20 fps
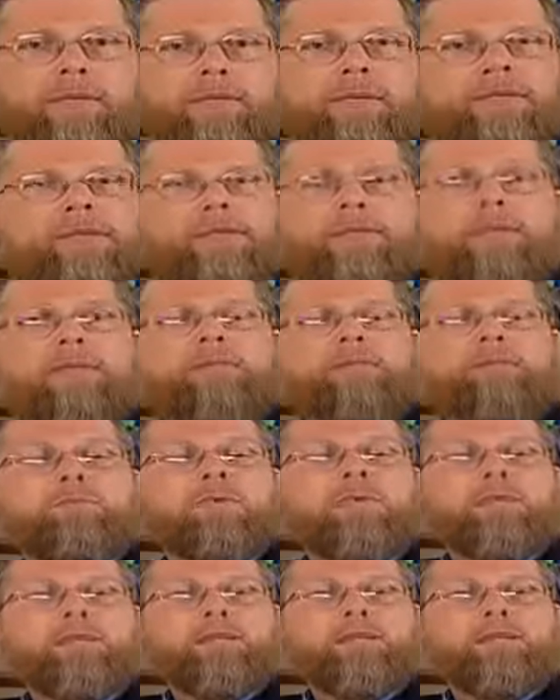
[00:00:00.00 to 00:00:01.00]
It can
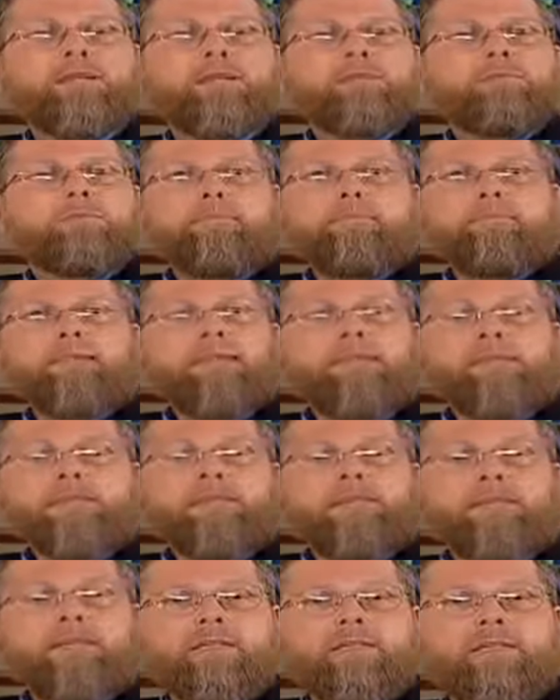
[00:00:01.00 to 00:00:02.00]
explain many
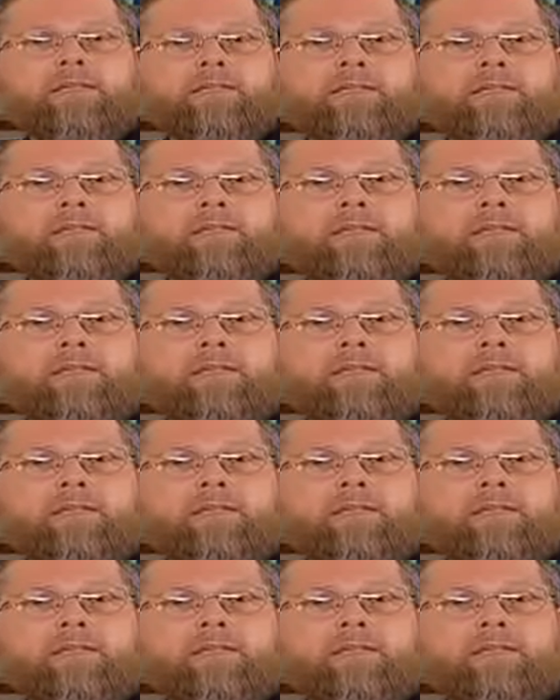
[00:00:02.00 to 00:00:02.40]
things,